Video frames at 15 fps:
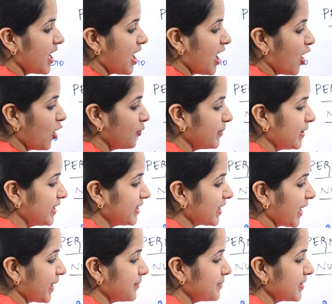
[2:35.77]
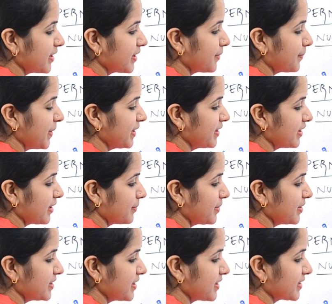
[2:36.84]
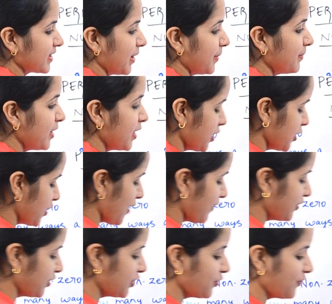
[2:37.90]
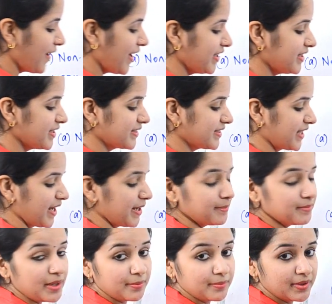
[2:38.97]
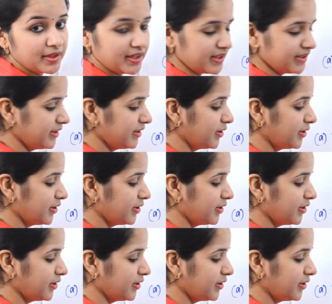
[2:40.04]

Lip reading: how many times a repeated numbers has come, you have to divide the same number in the